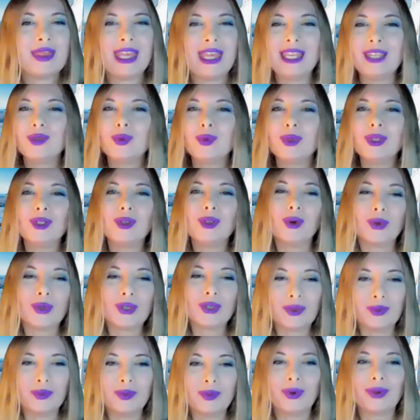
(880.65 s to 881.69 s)
things will go
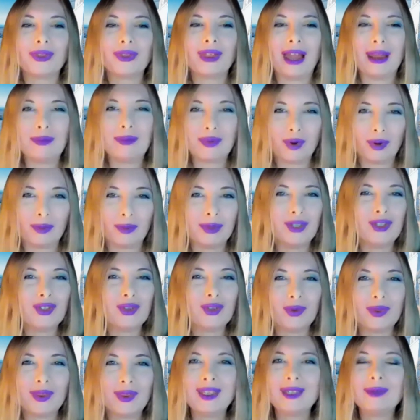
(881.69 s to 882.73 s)
smooth. I
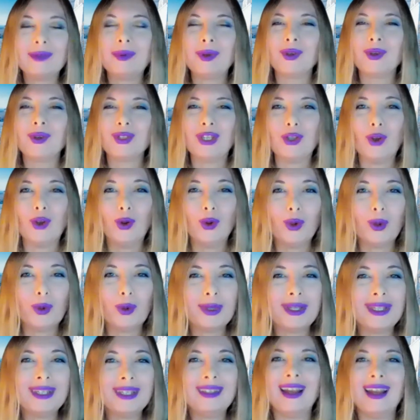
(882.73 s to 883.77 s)
promise you this, because it
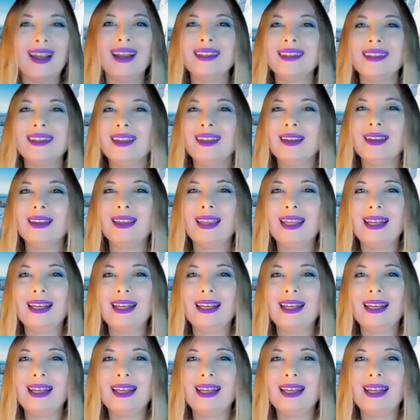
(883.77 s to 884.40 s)
always does,